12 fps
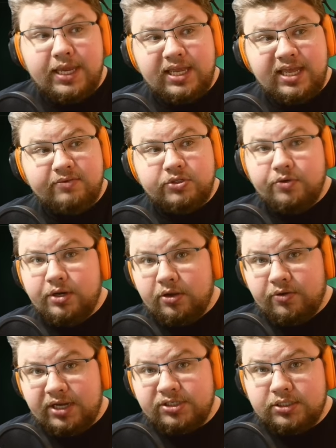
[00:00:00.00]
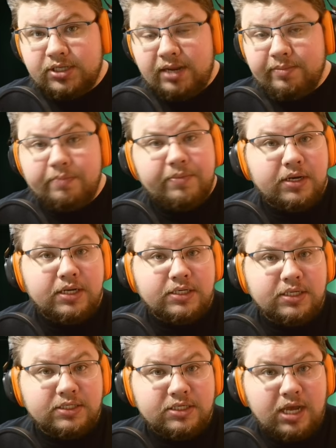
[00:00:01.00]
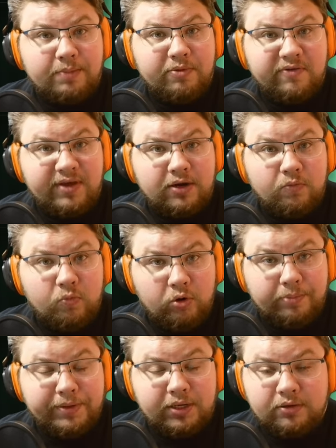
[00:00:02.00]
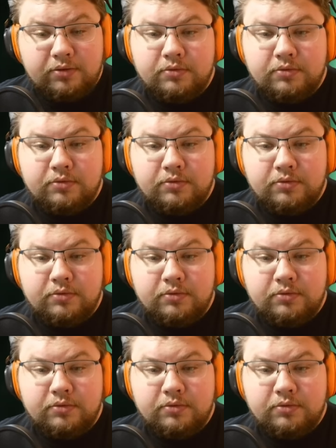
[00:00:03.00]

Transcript: It gives you an aggression timer, but it does not prevent warping.